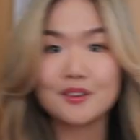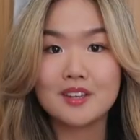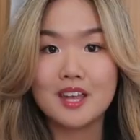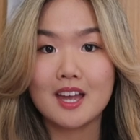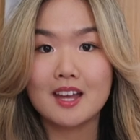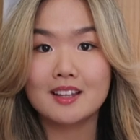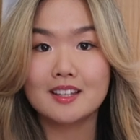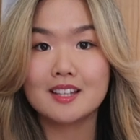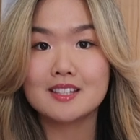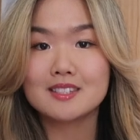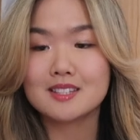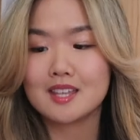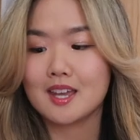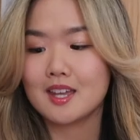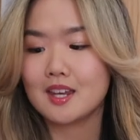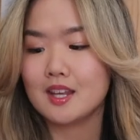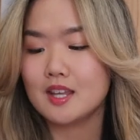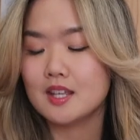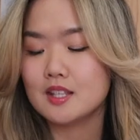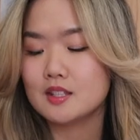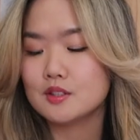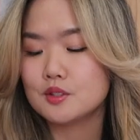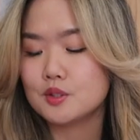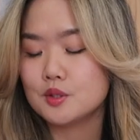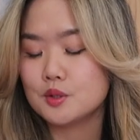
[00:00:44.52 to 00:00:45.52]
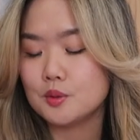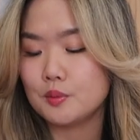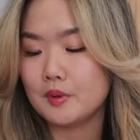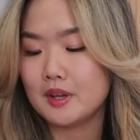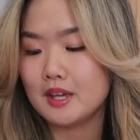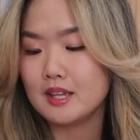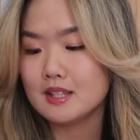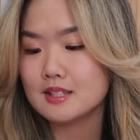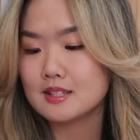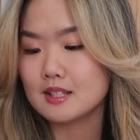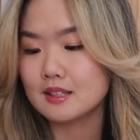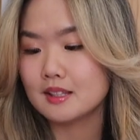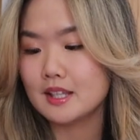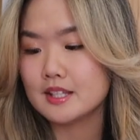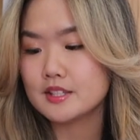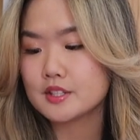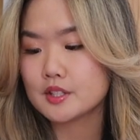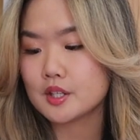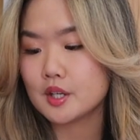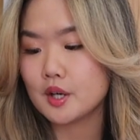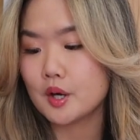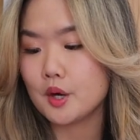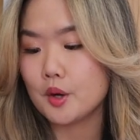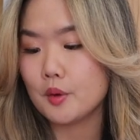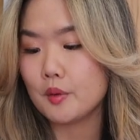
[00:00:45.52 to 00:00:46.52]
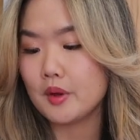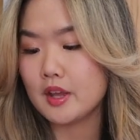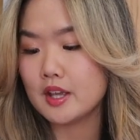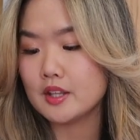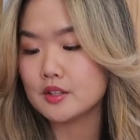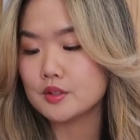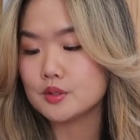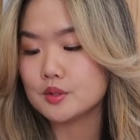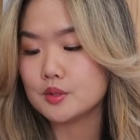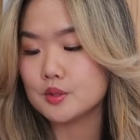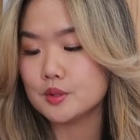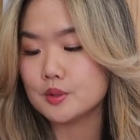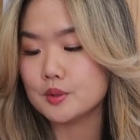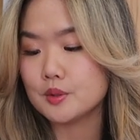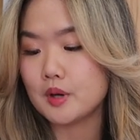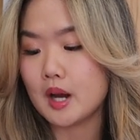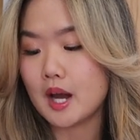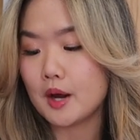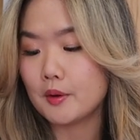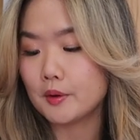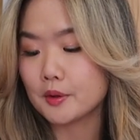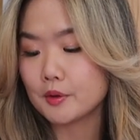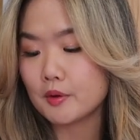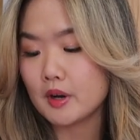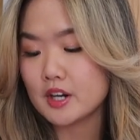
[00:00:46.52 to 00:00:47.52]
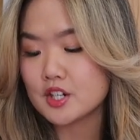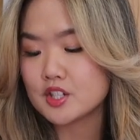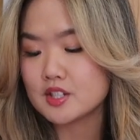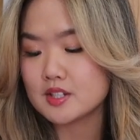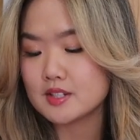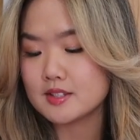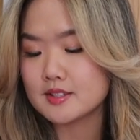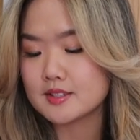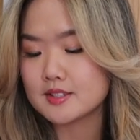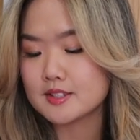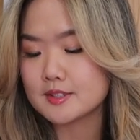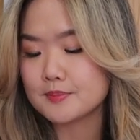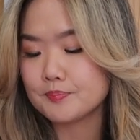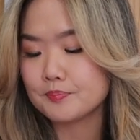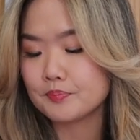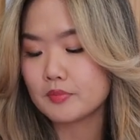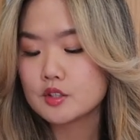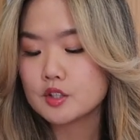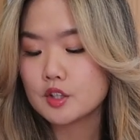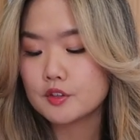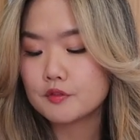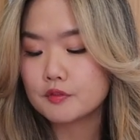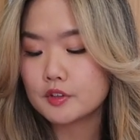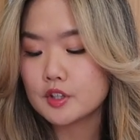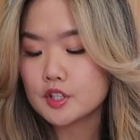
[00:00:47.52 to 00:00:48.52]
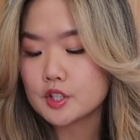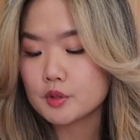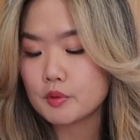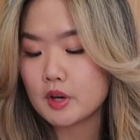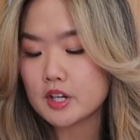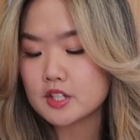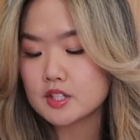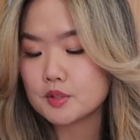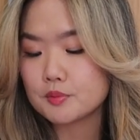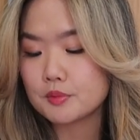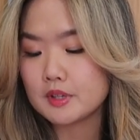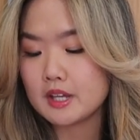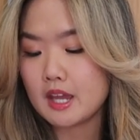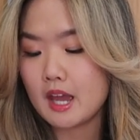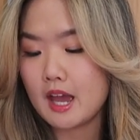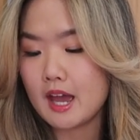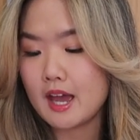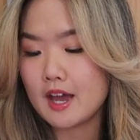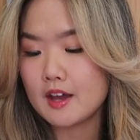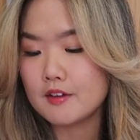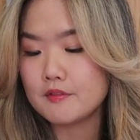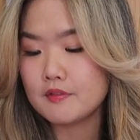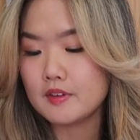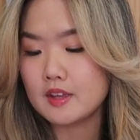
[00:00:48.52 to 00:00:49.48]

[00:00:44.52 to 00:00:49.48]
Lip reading: yeah, let's get into it. Let's go into our questions. So the first question we have